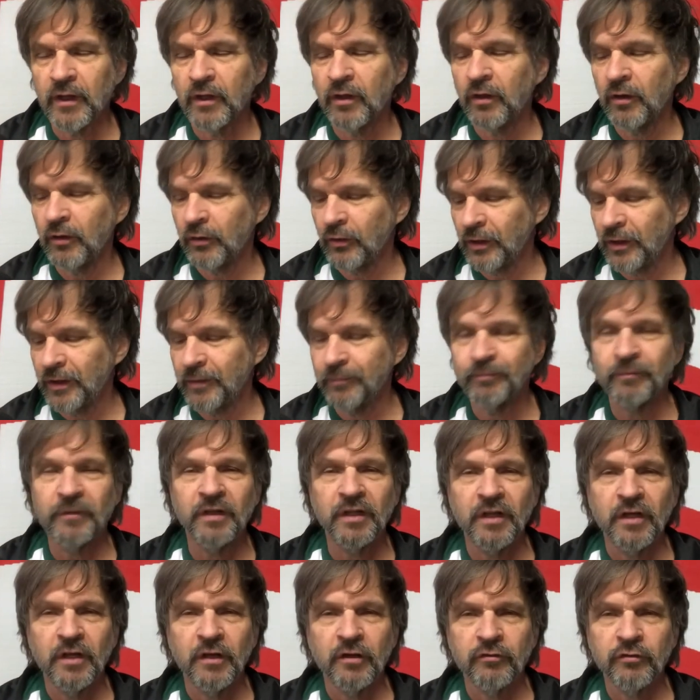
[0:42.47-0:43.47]
All right,
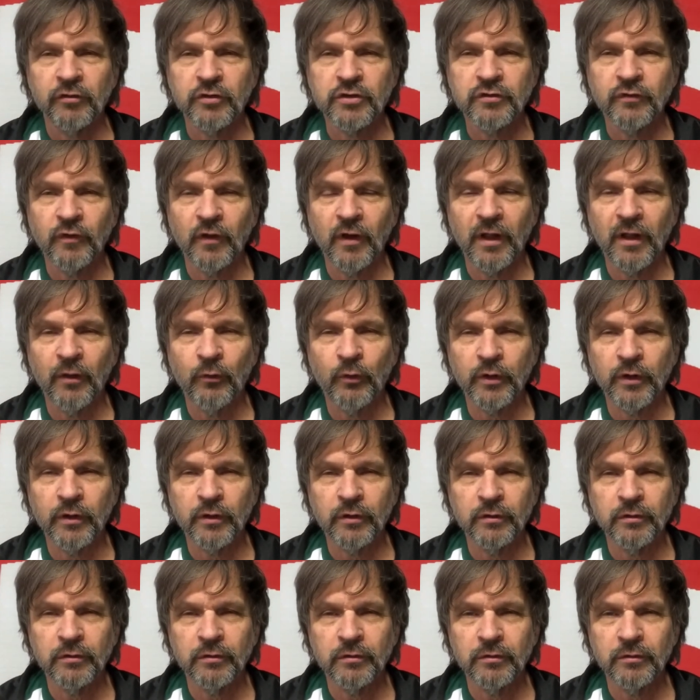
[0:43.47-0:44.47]
first of all, I
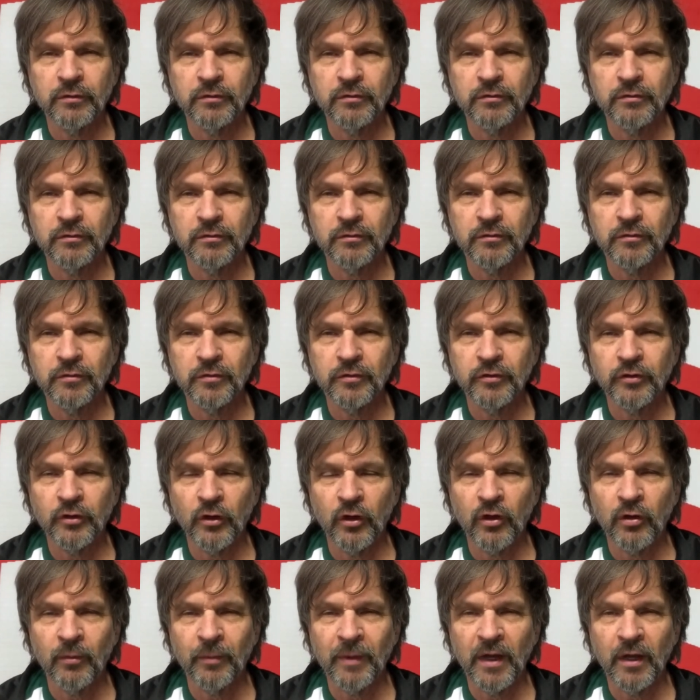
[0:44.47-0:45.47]
want to
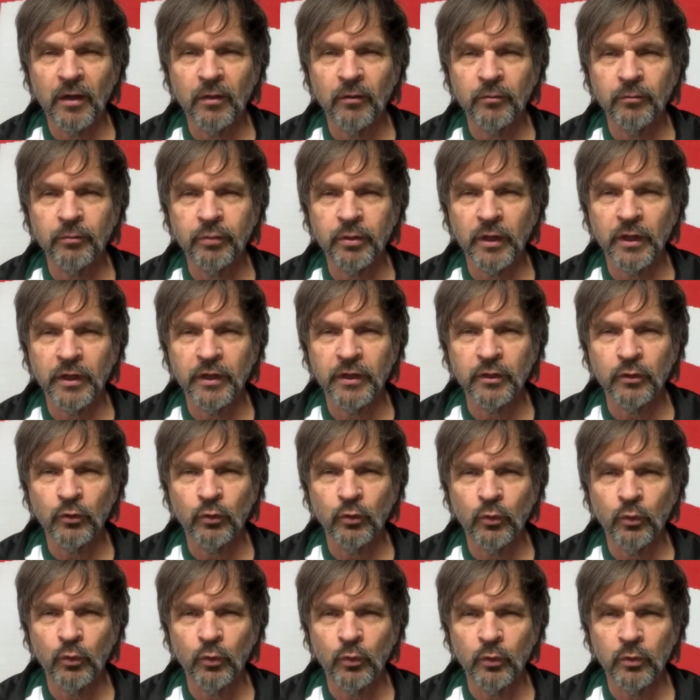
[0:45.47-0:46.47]
talk about
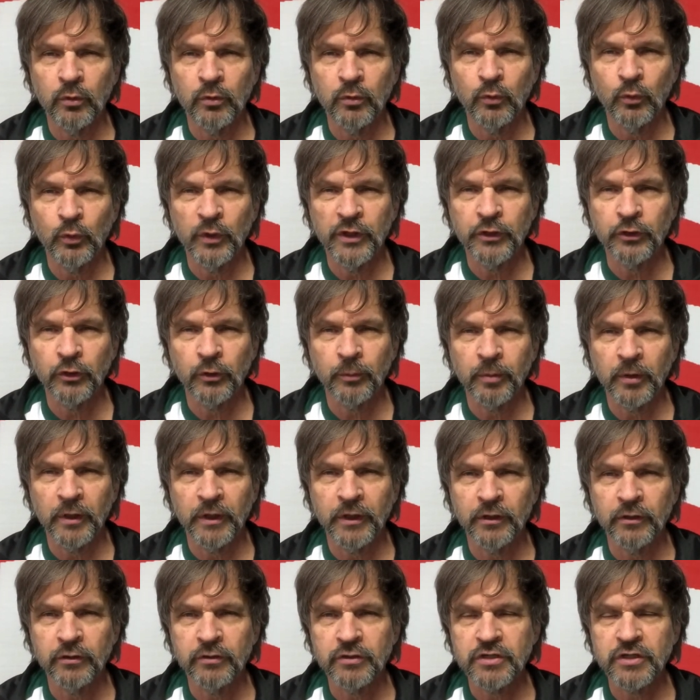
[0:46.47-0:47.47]
playing weaker
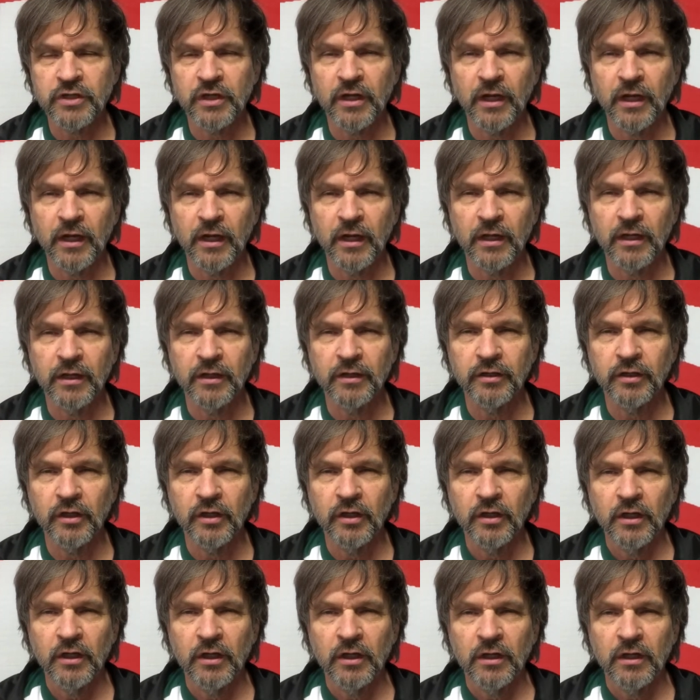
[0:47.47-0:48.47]
players. And
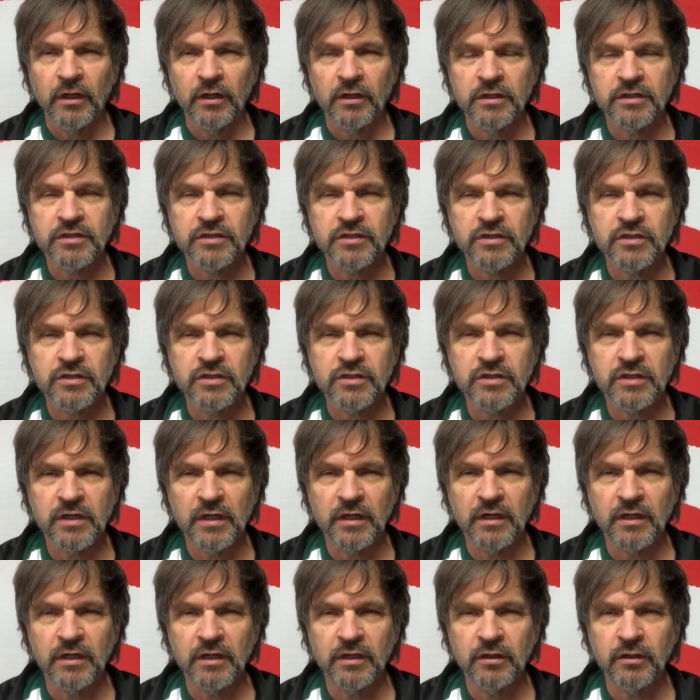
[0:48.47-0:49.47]
let's just
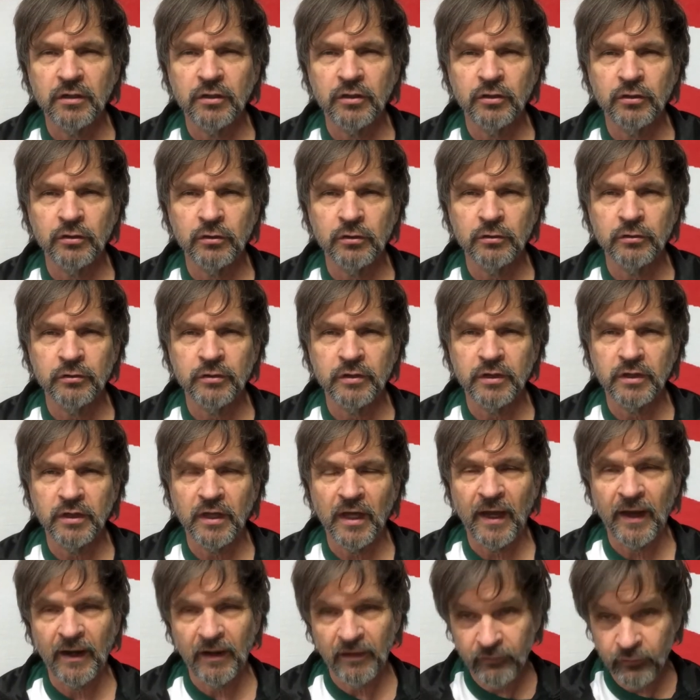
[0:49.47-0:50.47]
say you're the
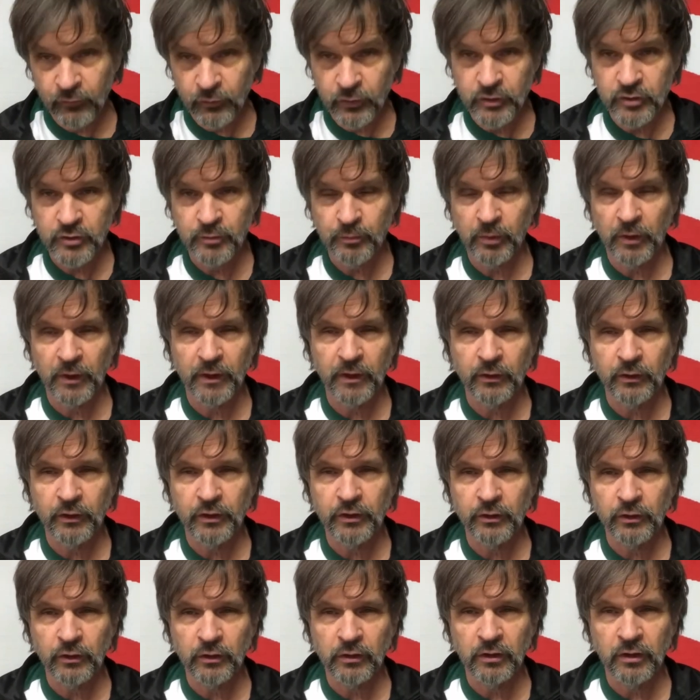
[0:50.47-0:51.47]
average player at
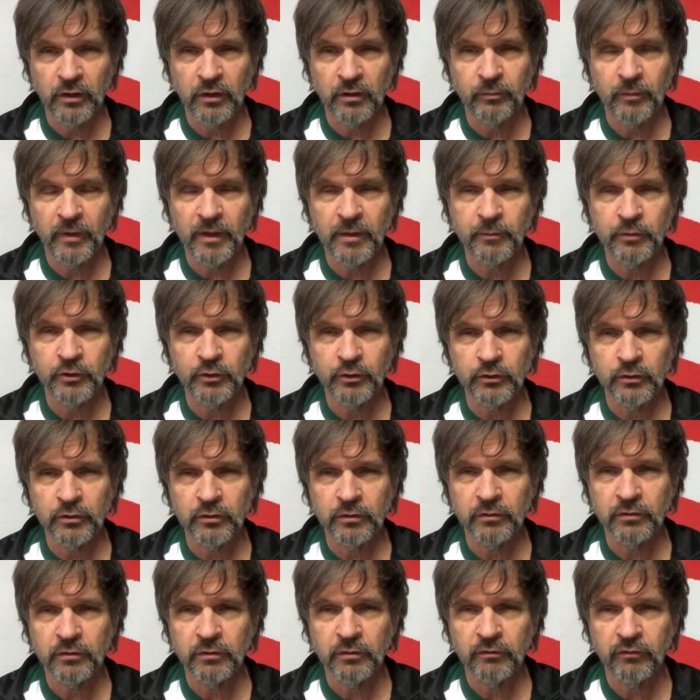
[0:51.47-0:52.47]
your club. Maybe
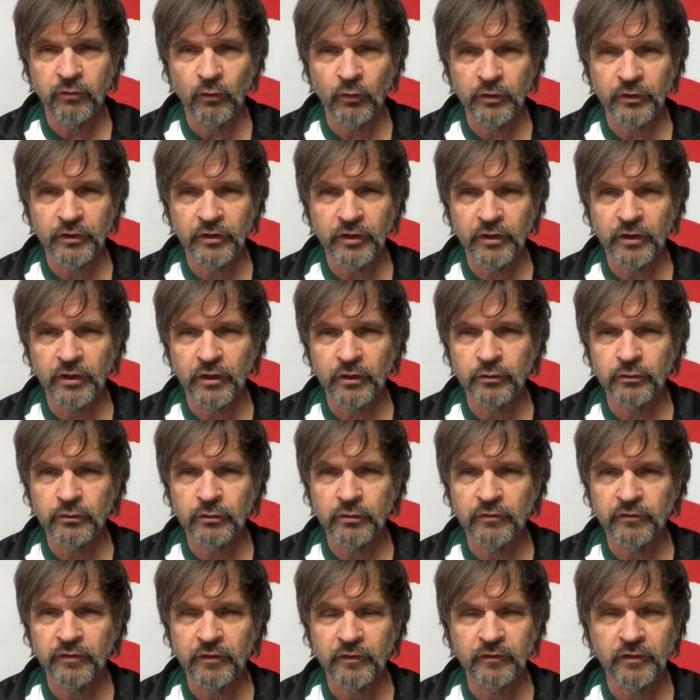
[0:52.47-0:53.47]
you're
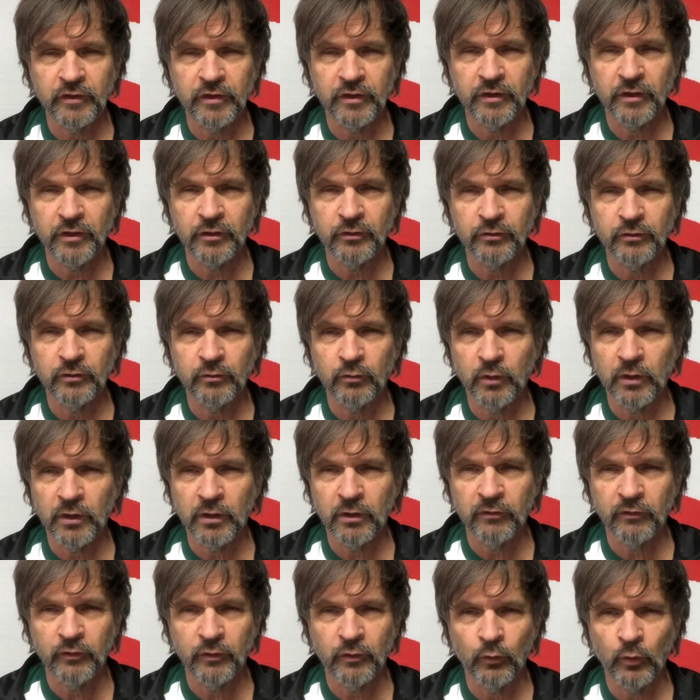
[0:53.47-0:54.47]
1,400, 1,500,
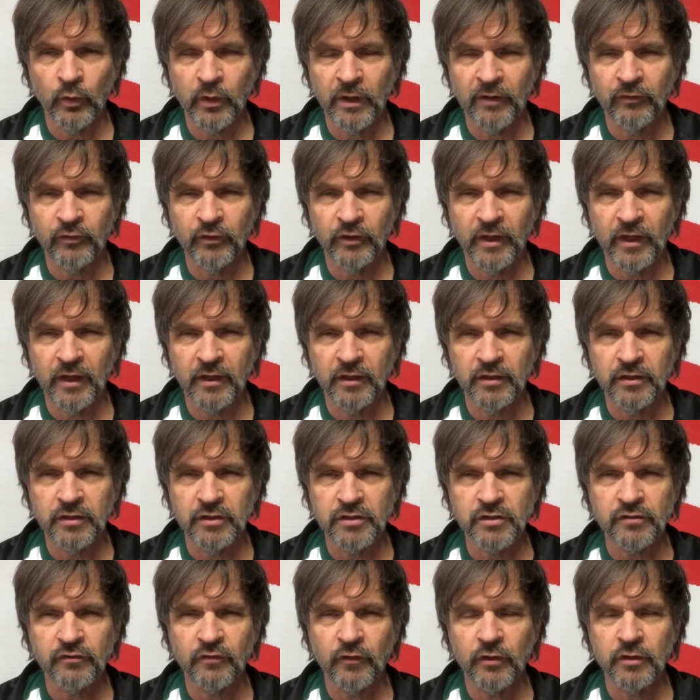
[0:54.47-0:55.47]
wherever that is
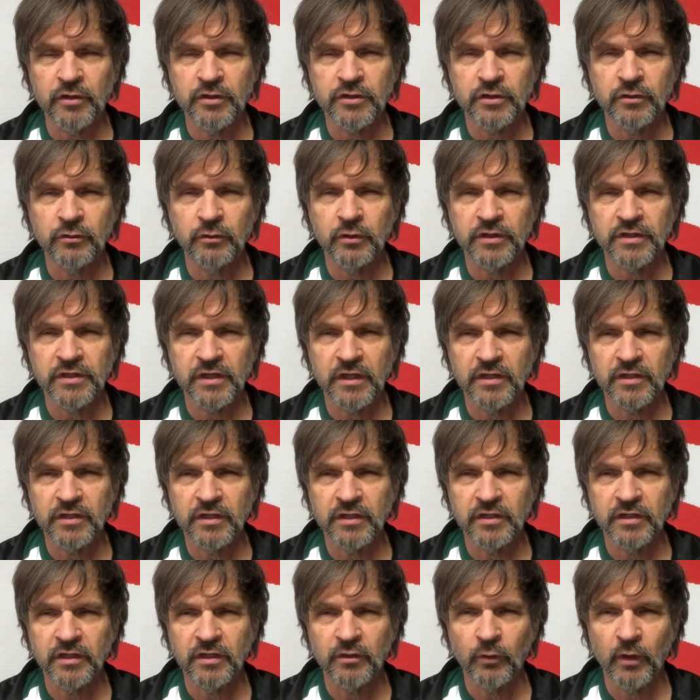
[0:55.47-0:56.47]
as far as a
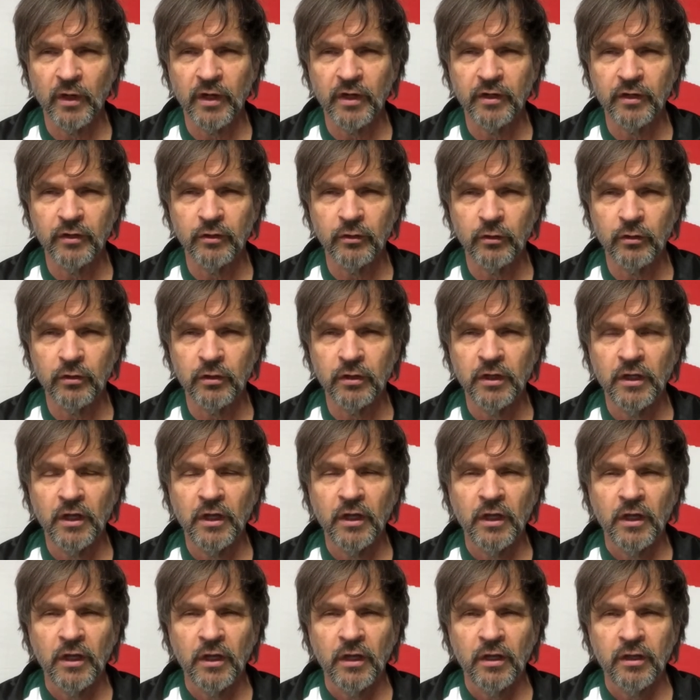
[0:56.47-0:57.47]
USATT rating, or
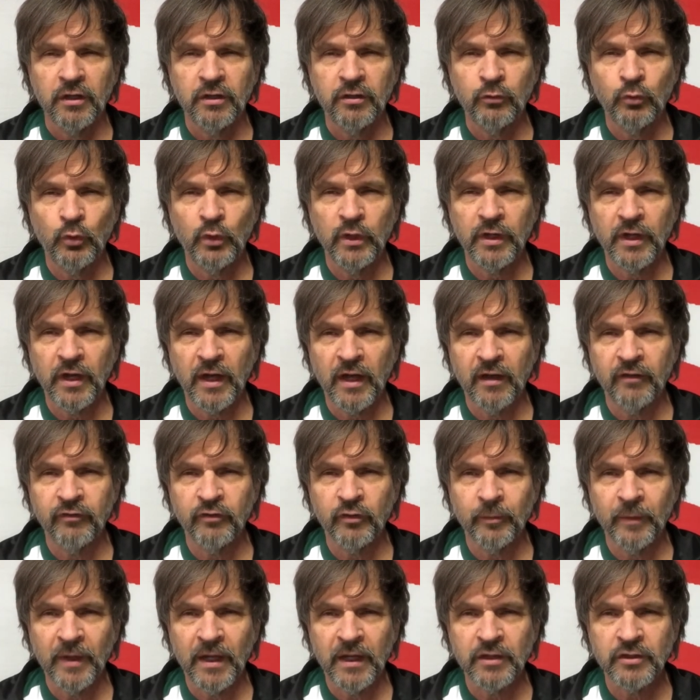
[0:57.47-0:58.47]
you win half
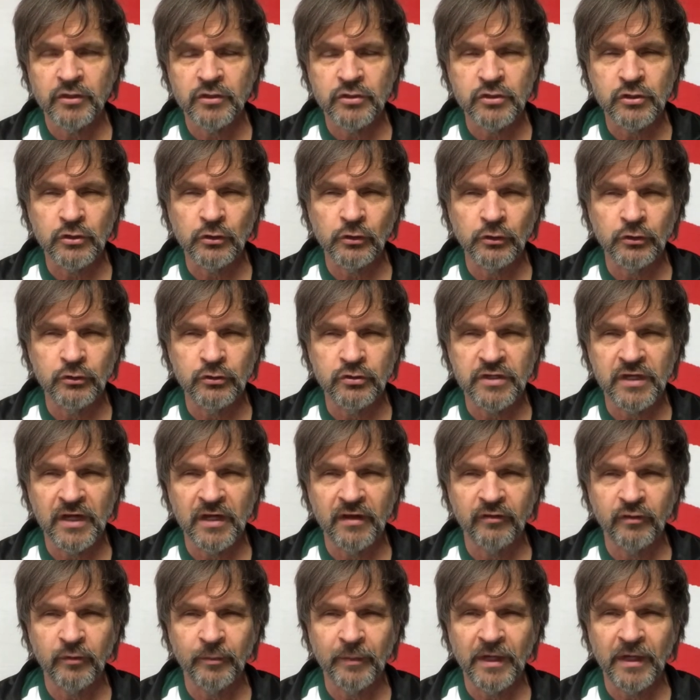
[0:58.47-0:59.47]
your matches, you lose
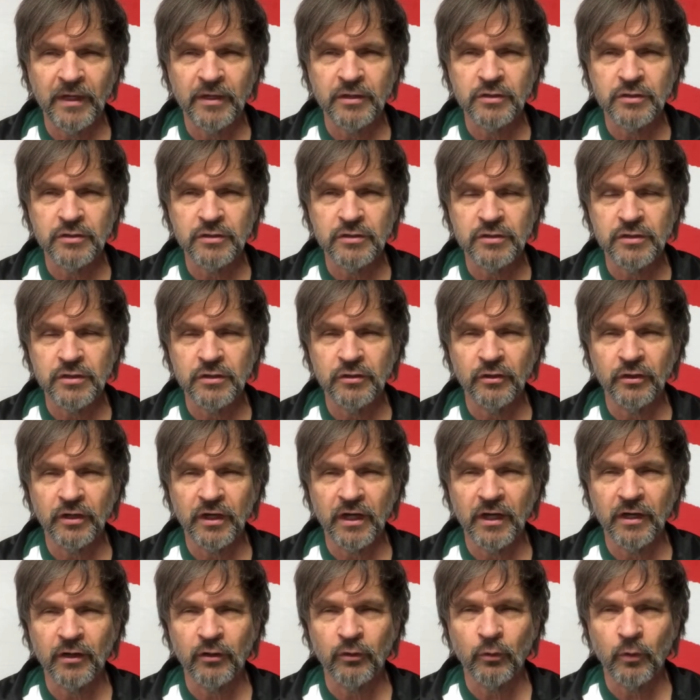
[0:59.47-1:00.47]
half your matches, and you're
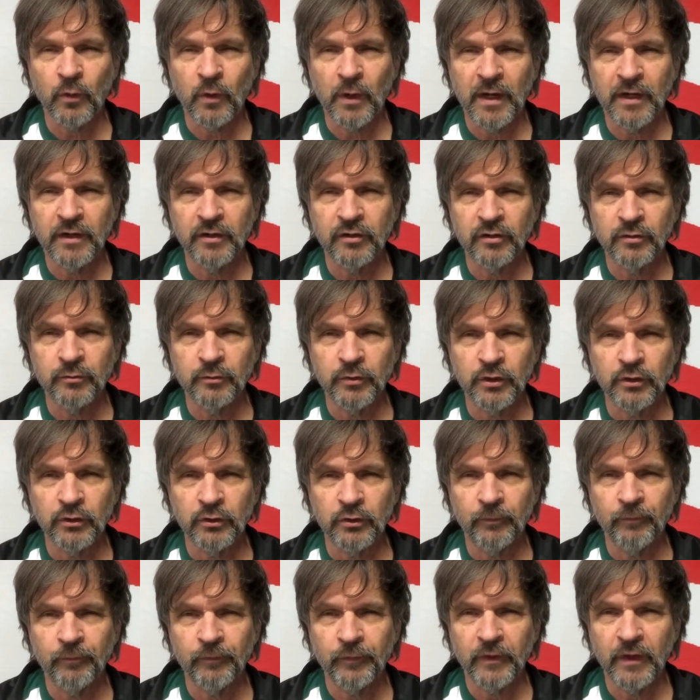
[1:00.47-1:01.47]
kind of right in the
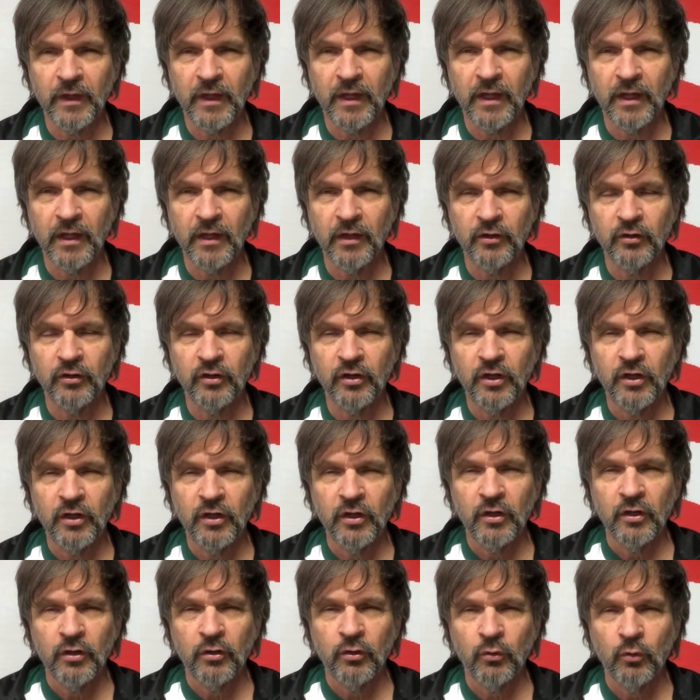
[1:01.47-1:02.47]
middle. And
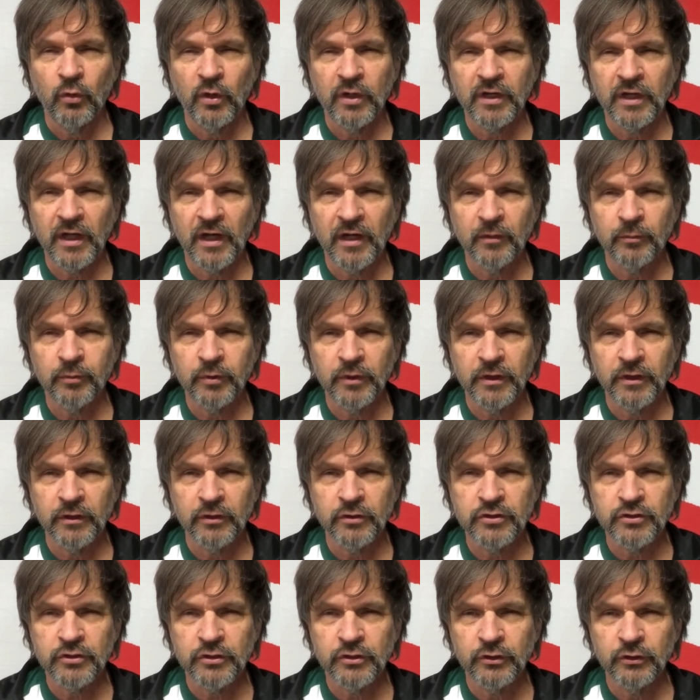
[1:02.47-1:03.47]
what kind of
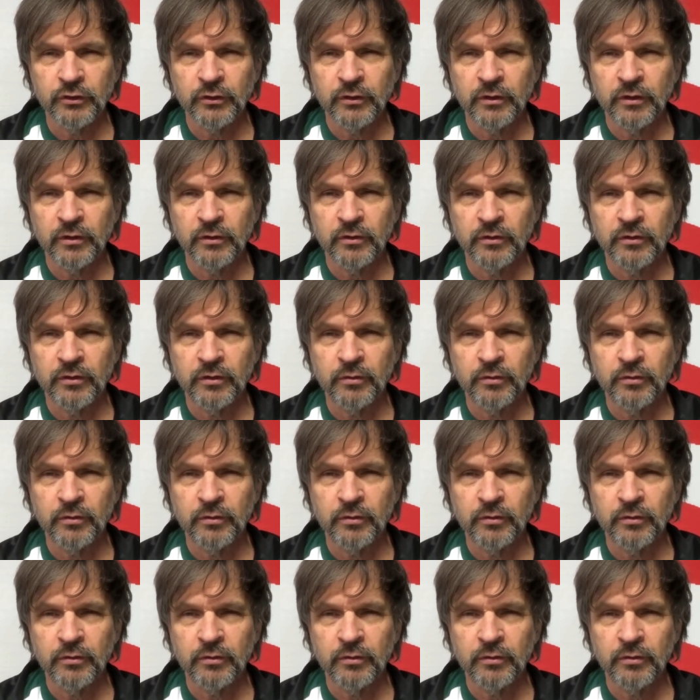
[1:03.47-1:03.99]
players are you